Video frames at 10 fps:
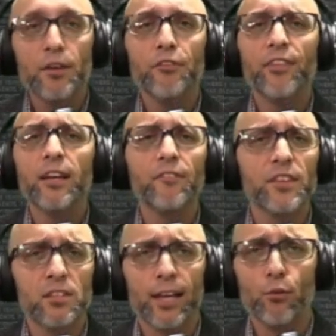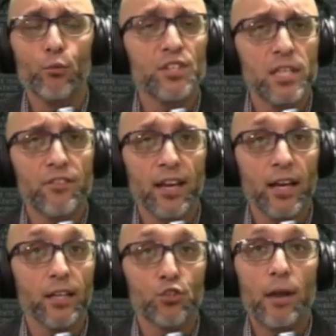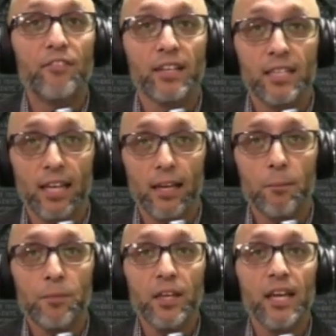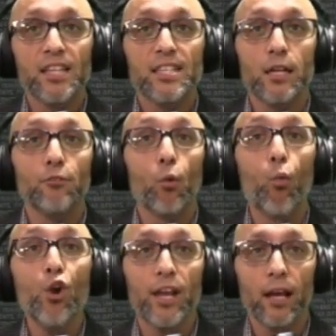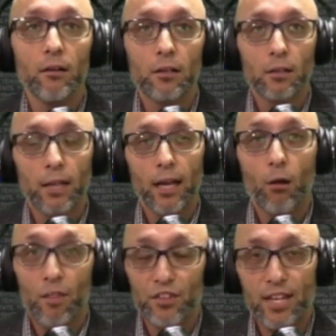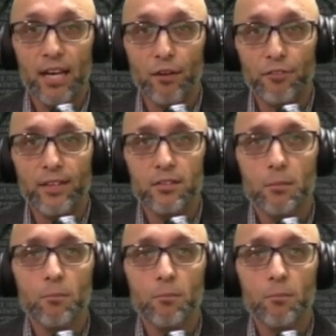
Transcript: Think of this like receiving a traffic ticket instead of a warning, like on the second offense.